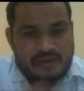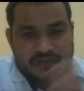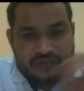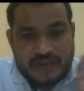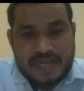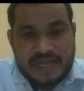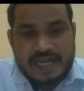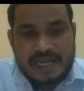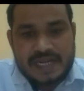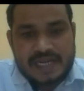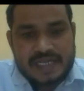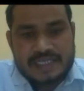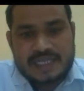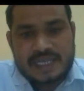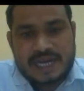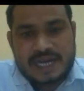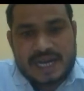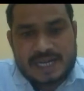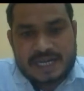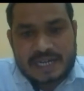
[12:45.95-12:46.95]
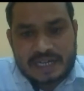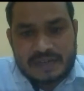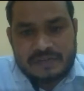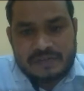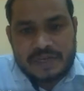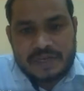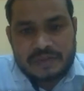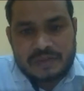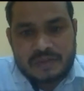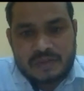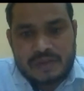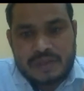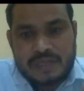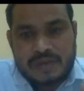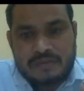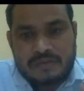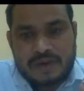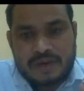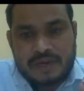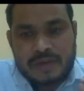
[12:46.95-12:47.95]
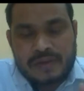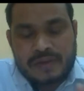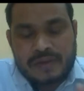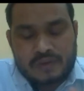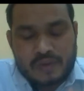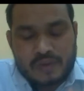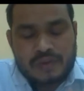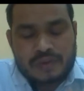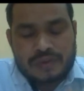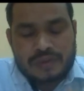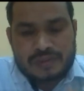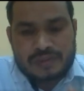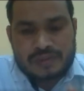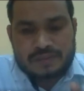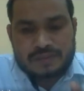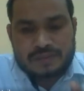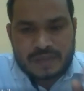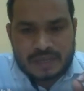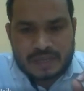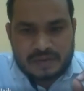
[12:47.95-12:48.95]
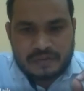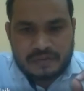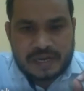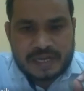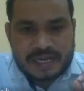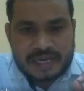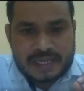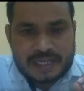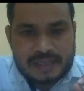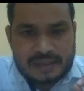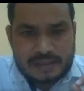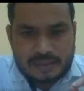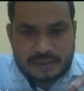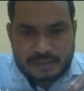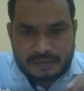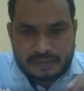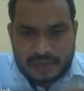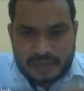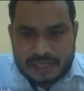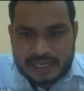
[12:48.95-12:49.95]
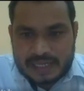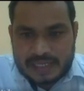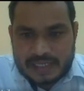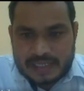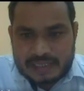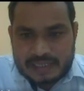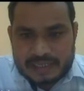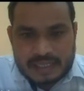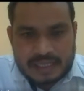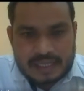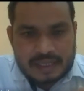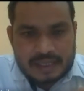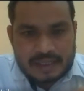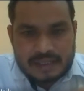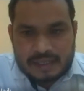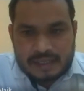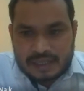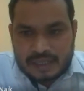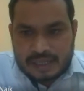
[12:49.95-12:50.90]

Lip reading: finite is identified through the following rules. Finite is the